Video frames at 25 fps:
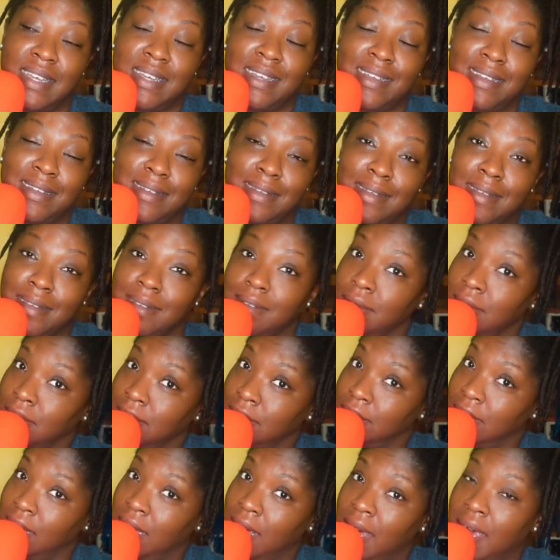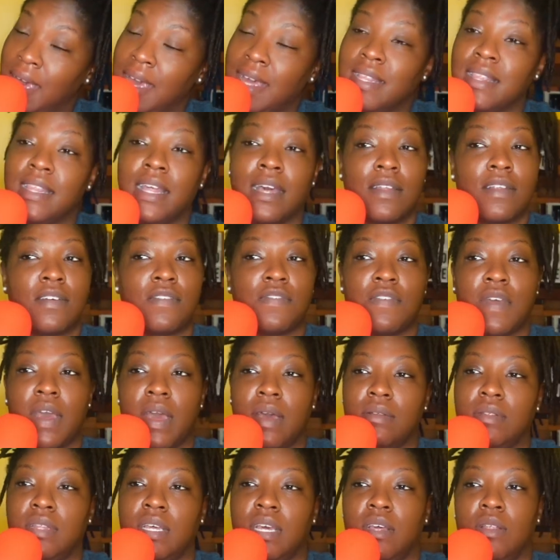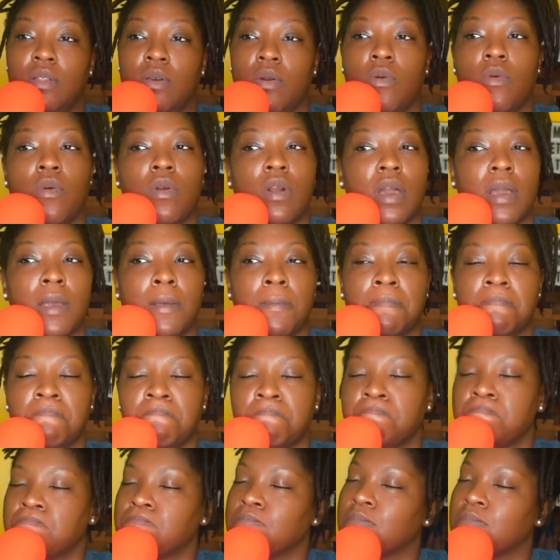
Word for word: that are founded on